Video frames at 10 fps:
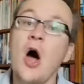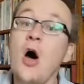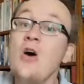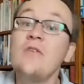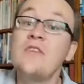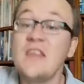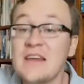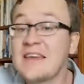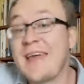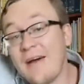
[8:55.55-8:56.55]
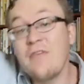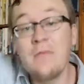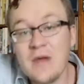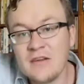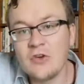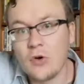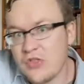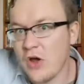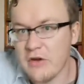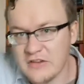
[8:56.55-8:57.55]
over the government
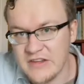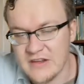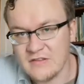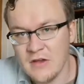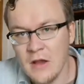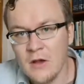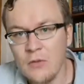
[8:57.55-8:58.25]
authorities,